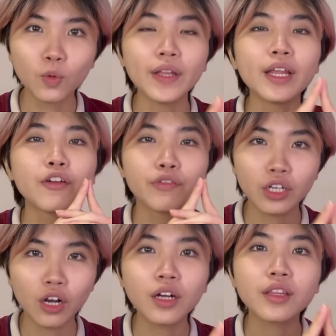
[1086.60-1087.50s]
when I
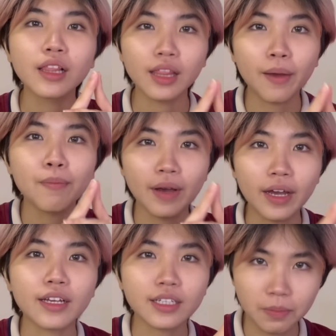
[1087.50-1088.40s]
recall the lamp
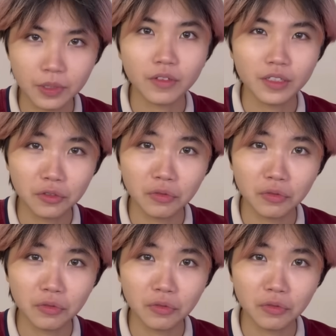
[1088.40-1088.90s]
I experienced to